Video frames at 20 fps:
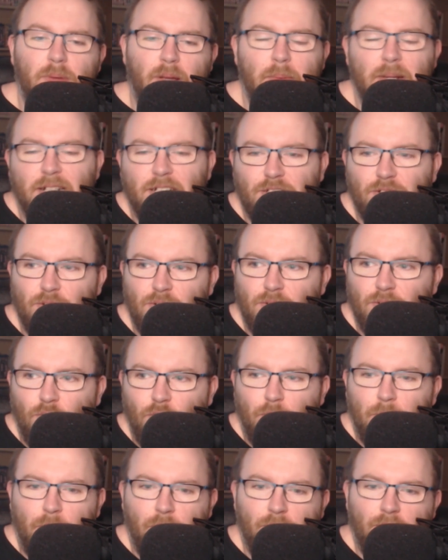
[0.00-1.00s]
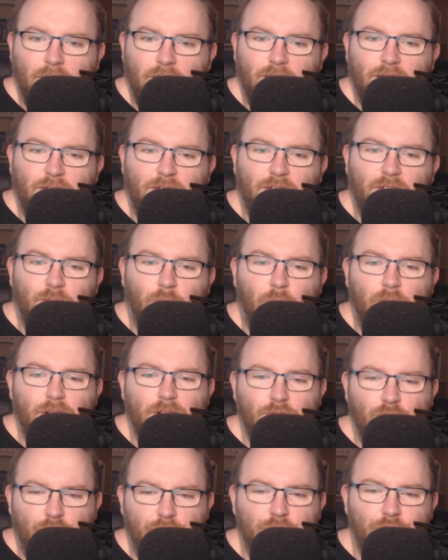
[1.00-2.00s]
I mean, it's notable. The the, the
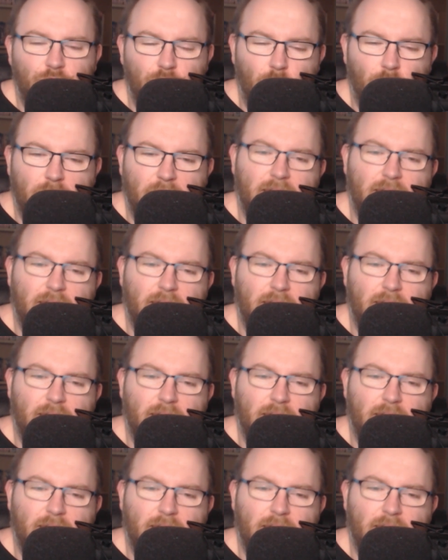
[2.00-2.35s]
one running joke